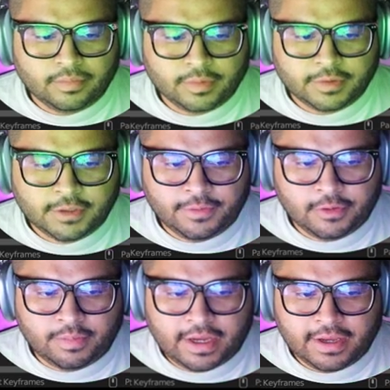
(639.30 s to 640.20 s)
So if we go
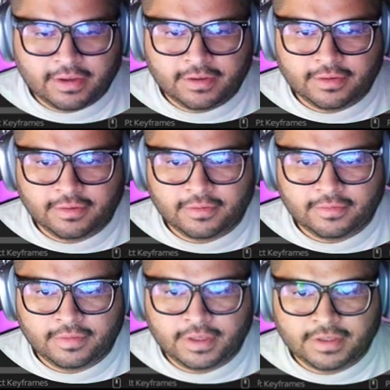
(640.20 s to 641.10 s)
back,
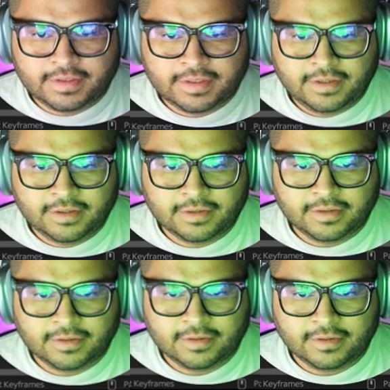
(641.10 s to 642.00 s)
we can see.
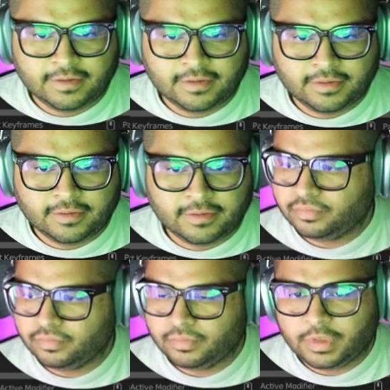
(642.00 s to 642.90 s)

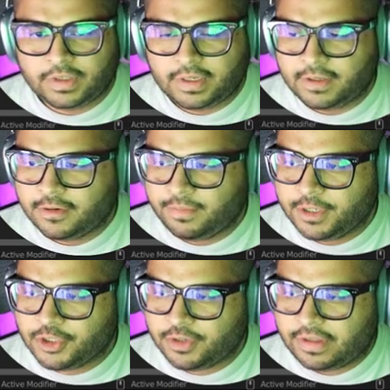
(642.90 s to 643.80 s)
And then here, make
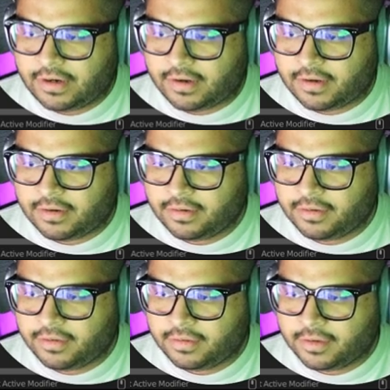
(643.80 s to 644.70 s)
sure that all
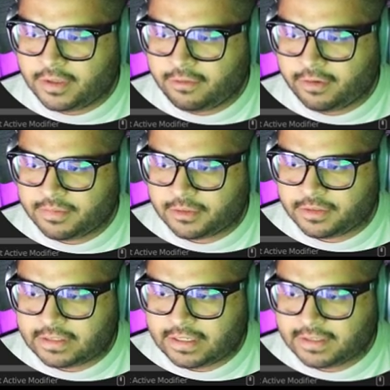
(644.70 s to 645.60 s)
the keyframes are
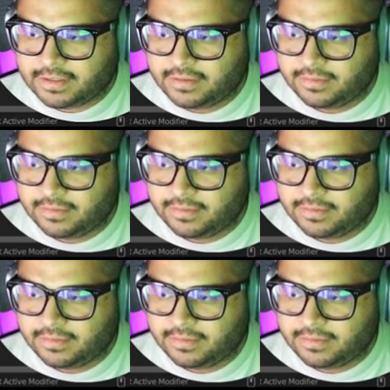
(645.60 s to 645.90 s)
selected.